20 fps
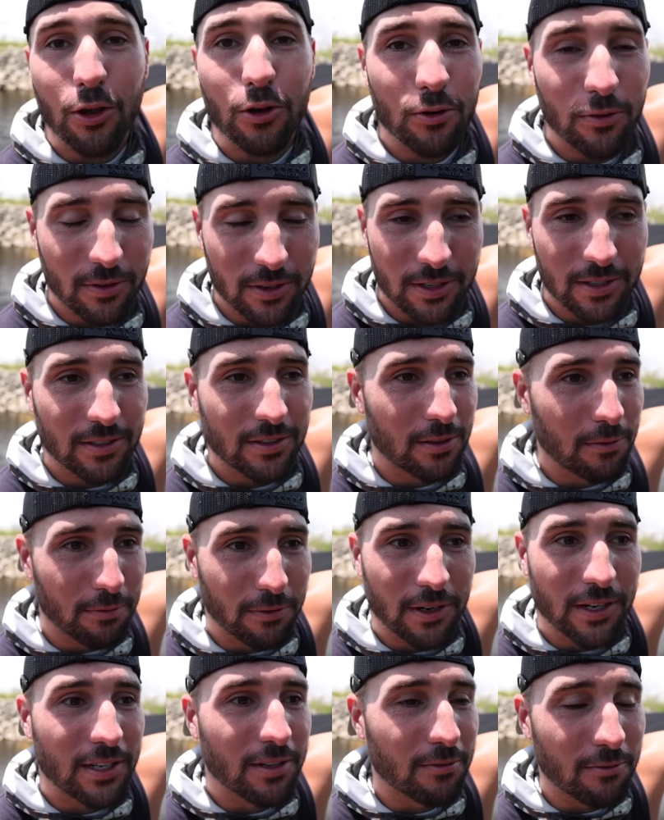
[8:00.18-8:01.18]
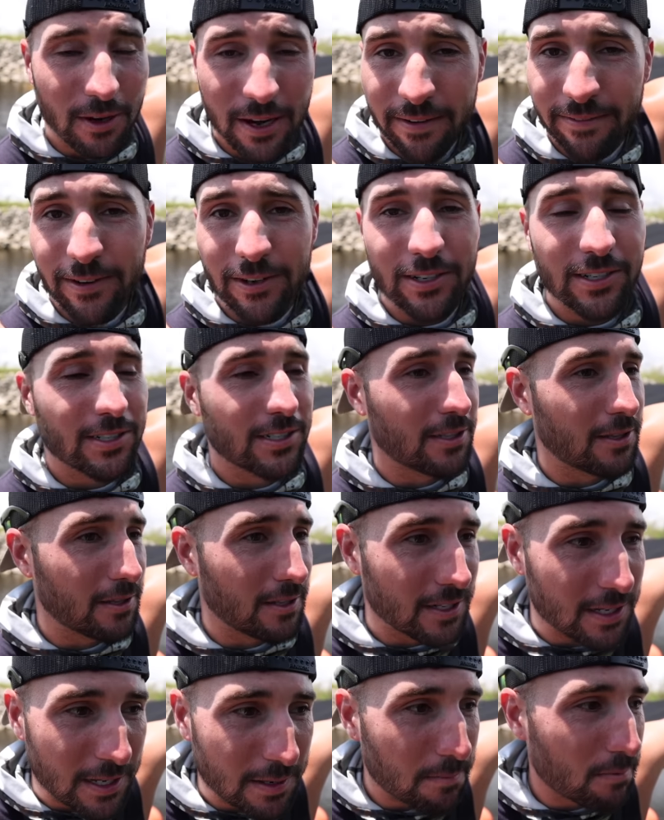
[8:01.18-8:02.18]
over the freaking rivers, the
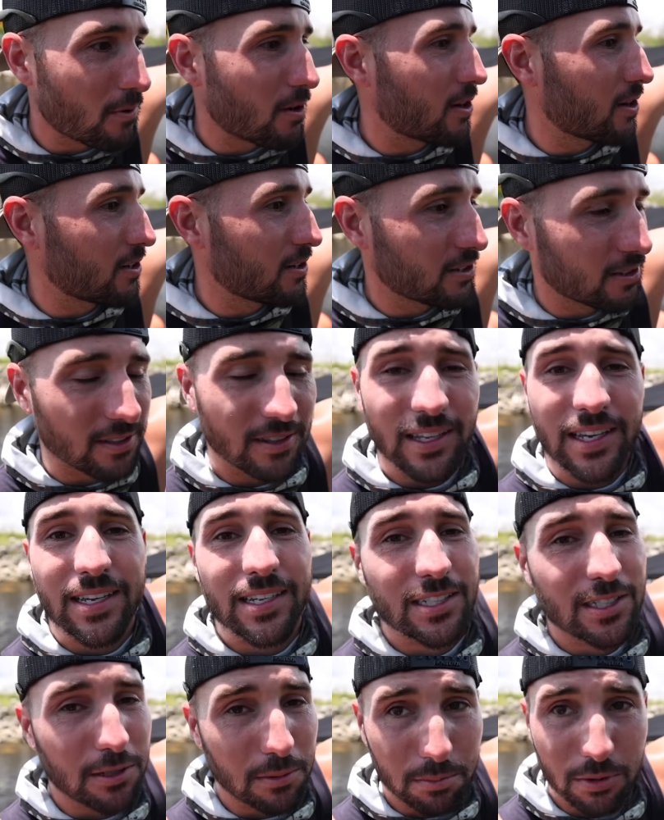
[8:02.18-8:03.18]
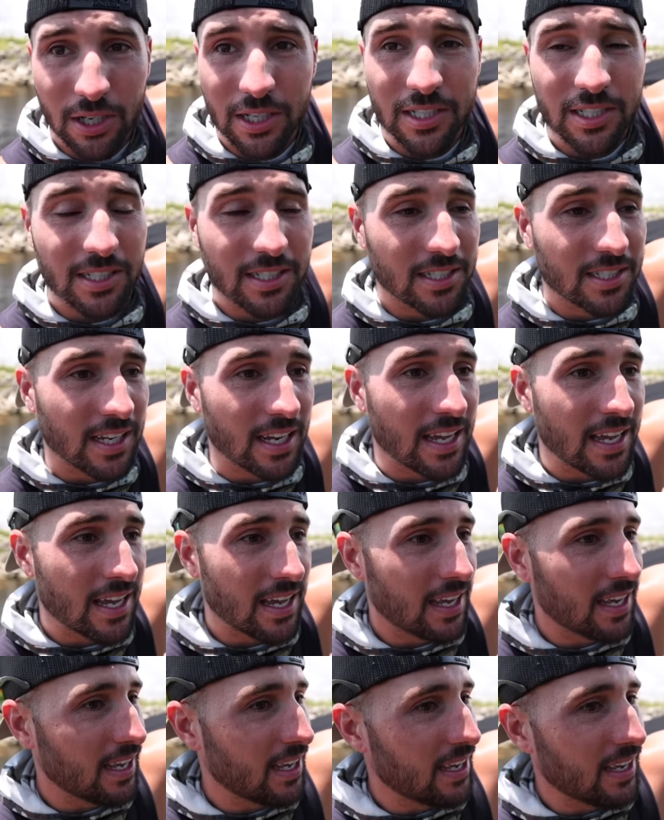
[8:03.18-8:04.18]
deep water, the lakes, the bridges.
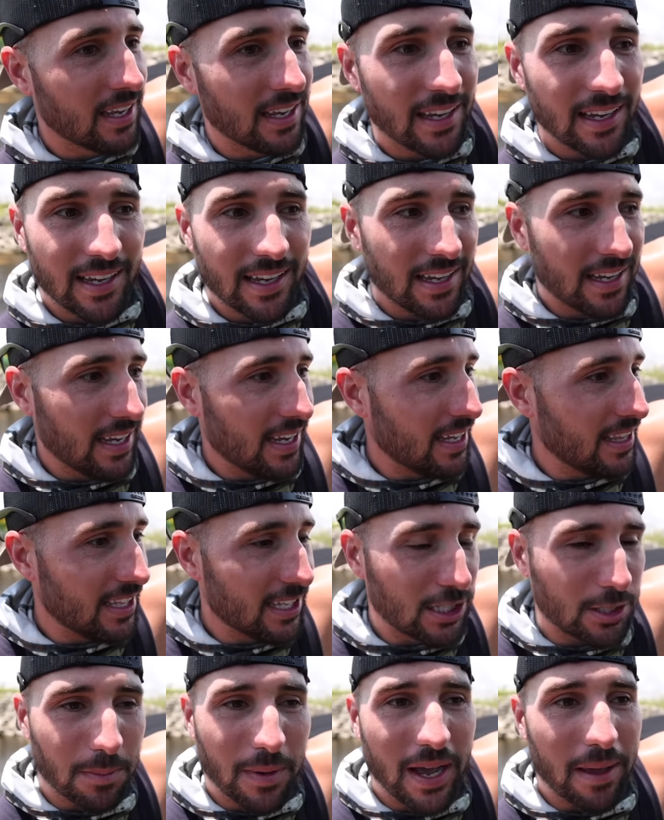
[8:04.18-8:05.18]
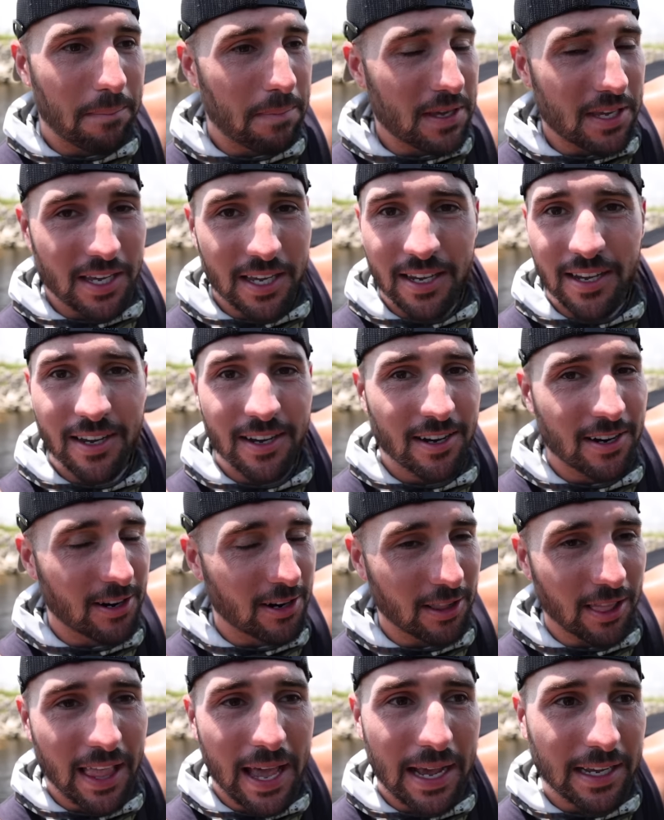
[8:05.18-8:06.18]
And this might be
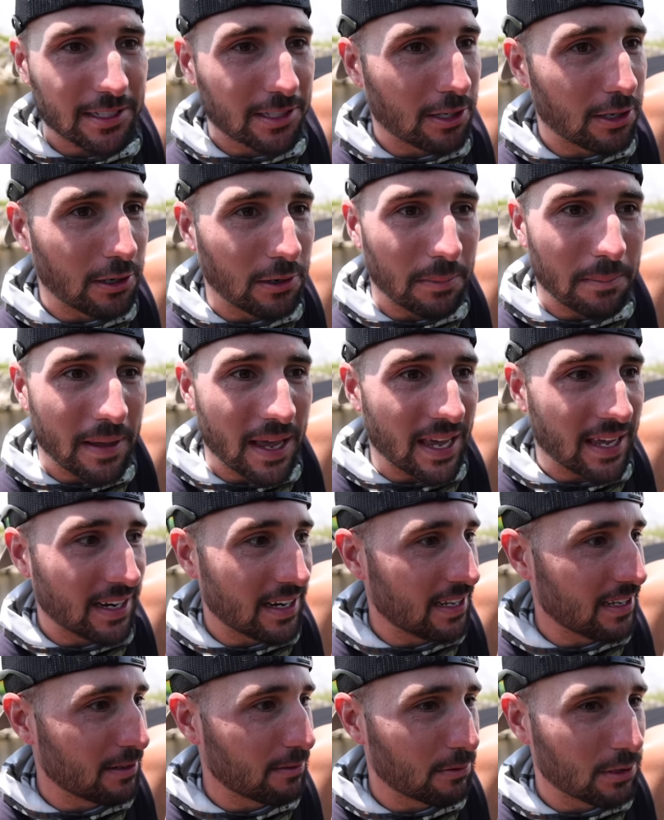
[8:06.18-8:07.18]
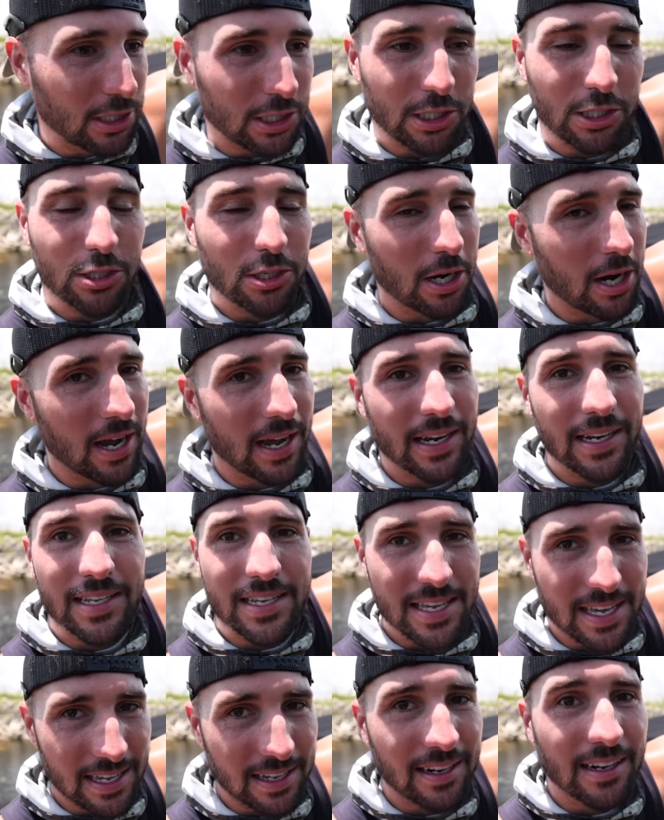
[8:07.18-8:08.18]
our last hope, man. We're just trying to
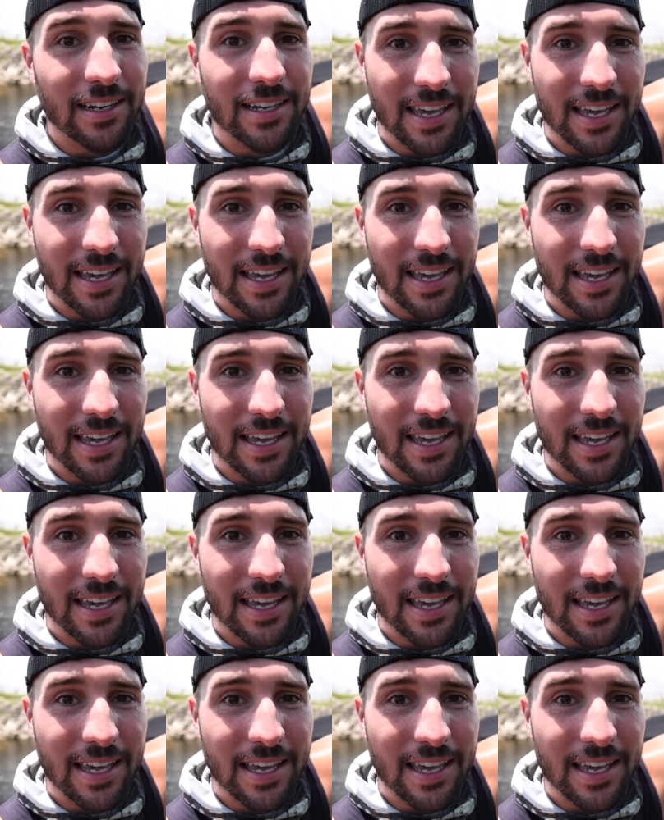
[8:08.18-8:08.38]
get a